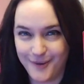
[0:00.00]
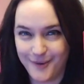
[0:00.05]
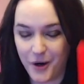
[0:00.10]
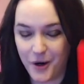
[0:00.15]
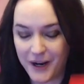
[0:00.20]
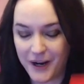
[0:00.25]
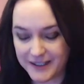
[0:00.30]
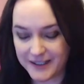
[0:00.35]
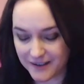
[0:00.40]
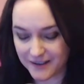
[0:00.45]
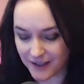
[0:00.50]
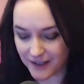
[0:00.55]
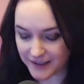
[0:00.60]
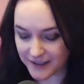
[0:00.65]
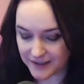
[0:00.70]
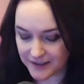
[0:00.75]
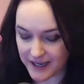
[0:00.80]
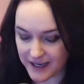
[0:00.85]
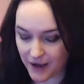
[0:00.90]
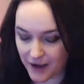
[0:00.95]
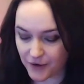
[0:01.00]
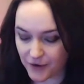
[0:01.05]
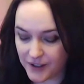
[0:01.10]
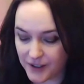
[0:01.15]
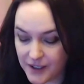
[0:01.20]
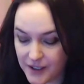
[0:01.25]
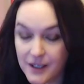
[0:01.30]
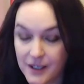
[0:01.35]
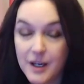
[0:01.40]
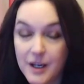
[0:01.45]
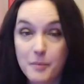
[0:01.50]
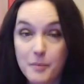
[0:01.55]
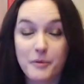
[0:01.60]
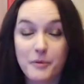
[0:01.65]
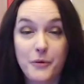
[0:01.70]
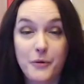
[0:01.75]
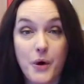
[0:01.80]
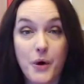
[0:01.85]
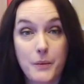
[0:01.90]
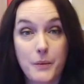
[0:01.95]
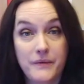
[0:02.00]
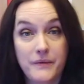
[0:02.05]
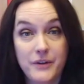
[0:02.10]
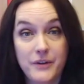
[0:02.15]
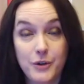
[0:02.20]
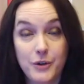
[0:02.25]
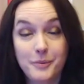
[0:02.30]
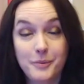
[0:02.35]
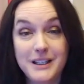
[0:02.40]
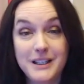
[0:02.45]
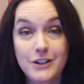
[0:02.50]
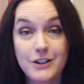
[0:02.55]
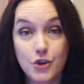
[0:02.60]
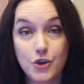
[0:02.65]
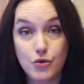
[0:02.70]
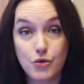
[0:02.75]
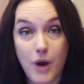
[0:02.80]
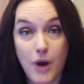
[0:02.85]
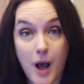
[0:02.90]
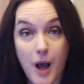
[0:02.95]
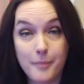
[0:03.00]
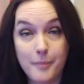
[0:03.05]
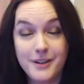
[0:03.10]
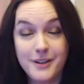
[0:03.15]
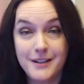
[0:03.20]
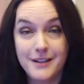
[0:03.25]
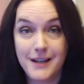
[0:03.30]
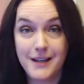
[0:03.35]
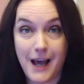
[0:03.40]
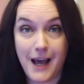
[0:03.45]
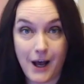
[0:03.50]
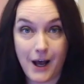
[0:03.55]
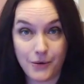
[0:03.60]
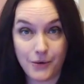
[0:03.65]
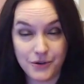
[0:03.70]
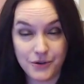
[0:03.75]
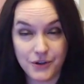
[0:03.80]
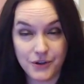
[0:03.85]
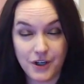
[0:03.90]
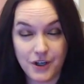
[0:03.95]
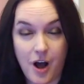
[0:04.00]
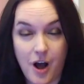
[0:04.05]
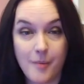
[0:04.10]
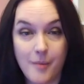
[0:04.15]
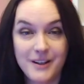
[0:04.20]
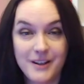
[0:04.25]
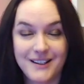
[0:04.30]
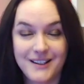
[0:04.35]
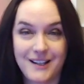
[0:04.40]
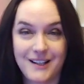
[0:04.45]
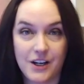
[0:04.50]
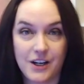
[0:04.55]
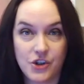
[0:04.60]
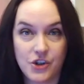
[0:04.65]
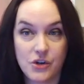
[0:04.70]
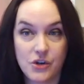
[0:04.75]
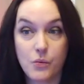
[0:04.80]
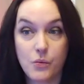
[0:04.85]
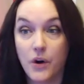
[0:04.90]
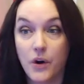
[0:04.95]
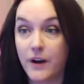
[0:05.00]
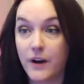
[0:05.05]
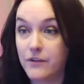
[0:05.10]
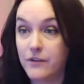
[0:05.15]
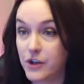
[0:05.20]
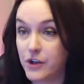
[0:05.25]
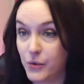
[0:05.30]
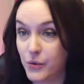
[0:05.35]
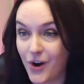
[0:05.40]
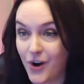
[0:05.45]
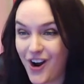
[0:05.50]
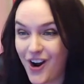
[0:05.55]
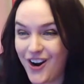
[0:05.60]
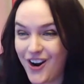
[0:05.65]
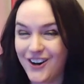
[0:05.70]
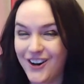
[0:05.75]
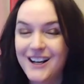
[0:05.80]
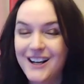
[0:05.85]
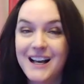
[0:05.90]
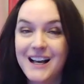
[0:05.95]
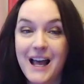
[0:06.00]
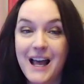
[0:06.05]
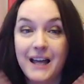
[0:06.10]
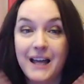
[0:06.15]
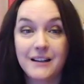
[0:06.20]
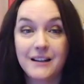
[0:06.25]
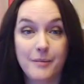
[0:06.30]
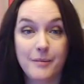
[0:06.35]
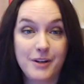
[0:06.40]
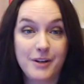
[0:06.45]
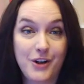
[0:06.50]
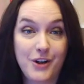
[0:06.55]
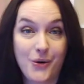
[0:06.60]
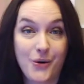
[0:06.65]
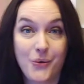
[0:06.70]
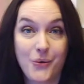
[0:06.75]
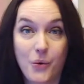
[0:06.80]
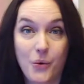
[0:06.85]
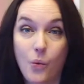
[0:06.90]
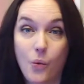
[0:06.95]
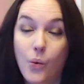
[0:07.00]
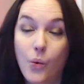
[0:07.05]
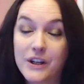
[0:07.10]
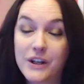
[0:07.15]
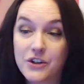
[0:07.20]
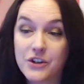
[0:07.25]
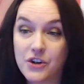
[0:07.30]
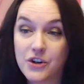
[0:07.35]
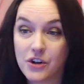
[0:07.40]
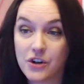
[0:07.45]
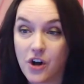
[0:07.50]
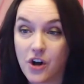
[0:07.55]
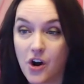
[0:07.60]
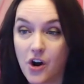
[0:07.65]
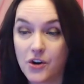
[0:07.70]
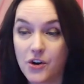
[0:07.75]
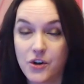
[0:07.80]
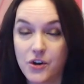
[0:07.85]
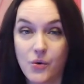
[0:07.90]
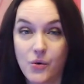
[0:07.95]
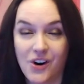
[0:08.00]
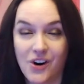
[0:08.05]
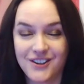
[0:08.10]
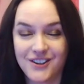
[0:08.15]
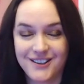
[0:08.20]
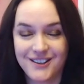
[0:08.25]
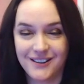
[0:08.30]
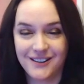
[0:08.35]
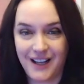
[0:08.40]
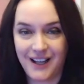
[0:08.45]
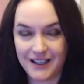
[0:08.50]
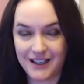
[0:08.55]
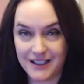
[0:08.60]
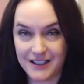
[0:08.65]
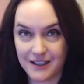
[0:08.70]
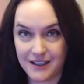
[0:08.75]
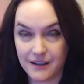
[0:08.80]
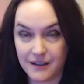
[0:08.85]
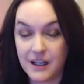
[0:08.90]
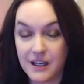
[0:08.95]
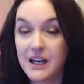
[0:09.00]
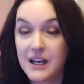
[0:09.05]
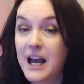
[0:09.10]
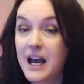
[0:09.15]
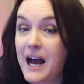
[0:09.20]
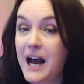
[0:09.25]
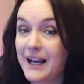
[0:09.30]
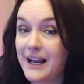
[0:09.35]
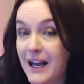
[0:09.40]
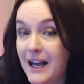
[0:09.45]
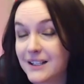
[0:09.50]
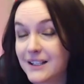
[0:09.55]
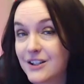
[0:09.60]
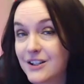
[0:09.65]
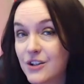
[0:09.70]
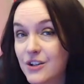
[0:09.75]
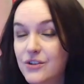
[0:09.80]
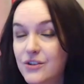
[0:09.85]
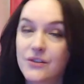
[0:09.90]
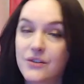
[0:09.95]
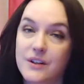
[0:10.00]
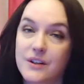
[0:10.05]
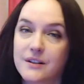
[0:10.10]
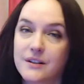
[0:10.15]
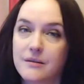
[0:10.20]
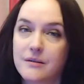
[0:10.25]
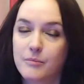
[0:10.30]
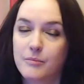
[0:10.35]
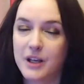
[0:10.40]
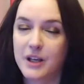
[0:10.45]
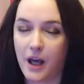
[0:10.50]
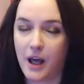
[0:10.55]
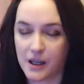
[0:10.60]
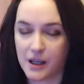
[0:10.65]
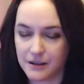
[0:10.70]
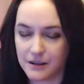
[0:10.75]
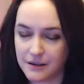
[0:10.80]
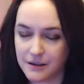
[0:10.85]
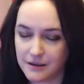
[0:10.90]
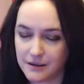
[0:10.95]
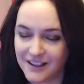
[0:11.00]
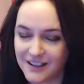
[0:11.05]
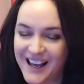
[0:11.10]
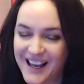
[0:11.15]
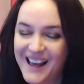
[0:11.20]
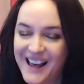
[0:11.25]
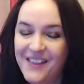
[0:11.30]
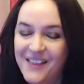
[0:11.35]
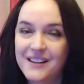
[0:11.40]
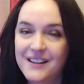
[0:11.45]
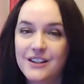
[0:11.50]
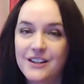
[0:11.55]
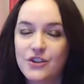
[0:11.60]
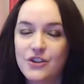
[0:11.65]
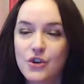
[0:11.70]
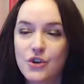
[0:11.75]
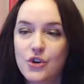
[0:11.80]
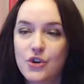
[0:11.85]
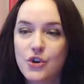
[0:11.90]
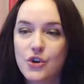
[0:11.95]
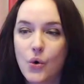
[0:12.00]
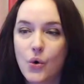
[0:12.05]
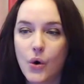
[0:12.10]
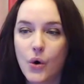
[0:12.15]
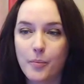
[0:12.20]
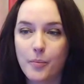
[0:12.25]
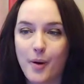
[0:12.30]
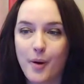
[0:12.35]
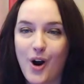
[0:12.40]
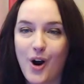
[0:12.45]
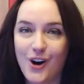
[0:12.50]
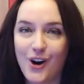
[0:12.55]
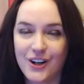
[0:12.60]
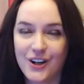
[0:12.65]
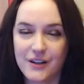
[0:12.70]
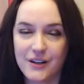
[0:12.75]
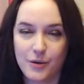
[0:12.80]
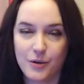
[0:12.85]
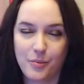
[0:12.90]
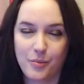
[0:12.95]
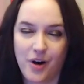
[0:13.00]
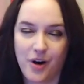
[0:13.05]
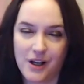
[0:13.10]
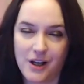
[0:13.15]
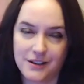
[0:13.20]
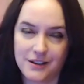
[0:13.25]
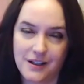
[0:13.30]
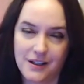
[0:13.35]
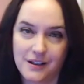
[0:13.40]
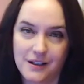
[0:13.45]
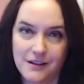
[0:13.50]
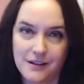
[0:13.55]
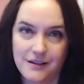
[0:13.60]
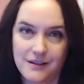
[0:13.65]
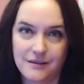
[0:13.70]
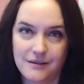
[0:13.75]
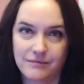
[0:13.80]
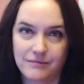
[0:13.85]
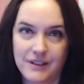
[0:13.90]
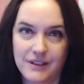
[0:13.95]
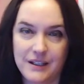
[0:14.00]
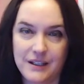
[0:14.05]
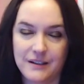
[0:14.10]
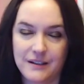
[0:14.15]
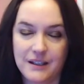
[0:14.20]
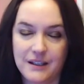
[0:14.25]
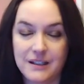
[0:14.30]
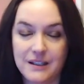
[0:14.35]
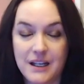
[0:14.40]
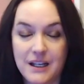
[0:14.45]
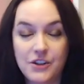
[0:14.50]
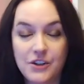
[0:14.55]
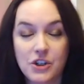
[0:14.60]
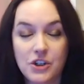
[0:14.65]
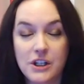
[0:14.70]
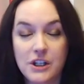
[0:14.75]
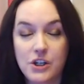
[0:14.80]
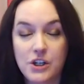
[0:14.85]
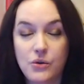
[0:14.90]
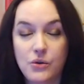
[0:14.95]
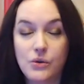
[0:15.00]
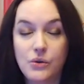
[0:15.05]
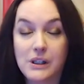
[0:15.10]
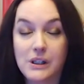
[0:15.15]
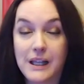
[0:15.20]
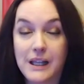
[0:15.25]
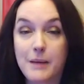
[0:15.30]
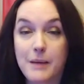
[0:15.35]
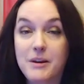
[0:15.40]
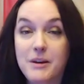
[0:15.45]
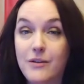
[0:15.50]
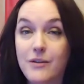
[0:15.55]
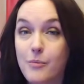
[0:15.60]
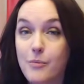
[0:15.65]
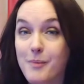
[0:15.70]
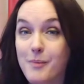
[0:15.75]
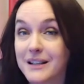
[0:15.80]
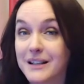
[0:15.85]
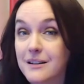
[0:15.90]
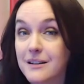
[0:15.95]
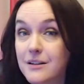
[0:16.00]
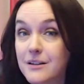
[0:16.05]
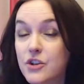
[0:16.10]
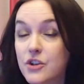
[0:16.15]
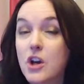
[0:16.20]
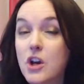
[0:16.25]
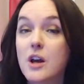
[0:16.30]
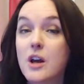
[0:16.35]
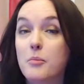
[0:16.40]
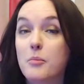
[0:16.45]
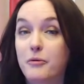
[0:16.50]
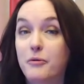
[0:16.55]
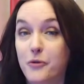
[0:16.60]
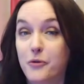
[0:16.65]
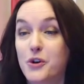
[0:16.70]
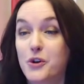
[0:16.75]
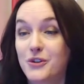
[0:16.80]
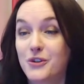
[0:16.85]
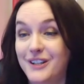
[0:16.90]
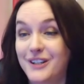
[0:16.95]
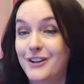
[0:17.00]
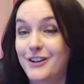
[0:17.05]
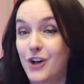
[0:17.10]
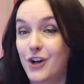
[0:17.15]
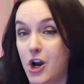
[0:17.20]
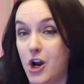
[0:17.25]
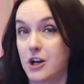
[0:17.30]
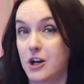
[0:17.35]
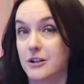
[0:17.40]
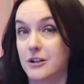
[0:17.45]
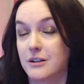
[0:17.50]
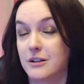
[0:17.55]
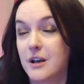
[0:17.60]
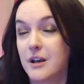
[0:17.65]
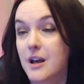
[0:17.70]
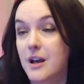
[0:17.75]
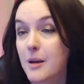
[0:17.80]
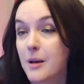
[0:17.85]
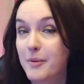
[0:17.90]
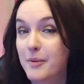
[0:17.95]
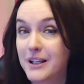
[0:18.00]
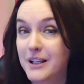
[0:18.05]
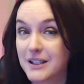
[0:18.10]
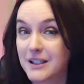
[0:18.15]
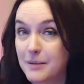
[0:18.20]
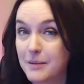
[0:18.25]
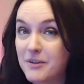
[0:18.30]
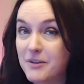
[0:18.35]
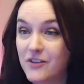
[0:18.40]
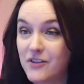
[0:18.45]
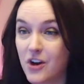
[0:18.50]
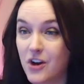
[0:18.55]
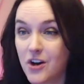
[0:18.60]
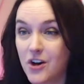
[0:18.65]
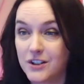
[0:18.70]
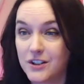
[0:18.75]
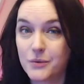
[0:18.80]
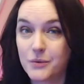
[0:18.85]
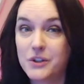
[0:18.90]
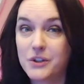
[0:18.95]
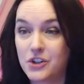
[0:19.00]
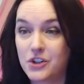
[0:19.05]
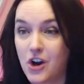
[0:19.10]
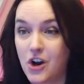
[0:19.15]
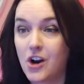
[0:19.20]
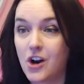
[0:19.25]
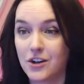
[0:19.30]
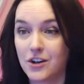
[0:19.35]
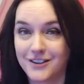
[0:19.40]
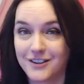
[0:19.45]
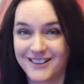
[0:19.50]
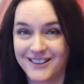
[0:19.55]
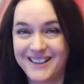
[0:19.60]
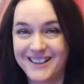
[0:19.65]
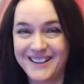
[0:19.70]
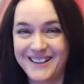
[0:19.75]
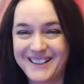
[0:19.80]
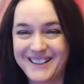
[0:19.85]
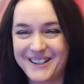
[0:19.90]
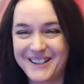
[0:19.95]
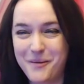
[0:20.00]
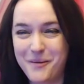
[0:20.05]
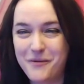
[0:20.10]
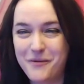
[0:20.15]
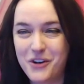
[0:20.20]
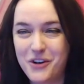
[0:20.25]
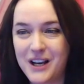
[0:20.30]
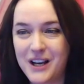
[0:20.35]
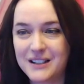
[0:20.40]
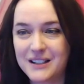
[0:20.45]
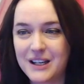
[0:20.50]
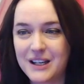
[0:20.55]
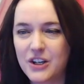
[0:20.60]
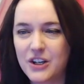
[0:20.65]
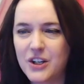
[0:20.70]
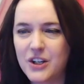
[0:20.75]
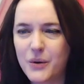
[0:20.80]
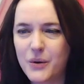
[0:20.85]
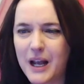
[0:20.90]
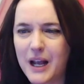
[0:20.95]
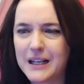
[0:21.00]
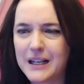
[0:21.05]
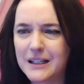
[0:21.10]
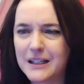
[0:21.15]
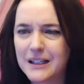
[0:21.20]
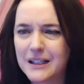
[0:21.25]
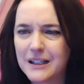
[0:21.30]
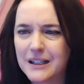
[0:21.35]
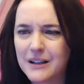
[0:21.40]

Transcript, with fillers: All right, select now. Before I reveal, please drop down to the comments section wherever you are and let me know which card you are selecting. I ask that you do this because this is your part in the process. It's essentially you claiming the message before you see the cards, because some of y'all switch cards. Some of you guys say, you know what, I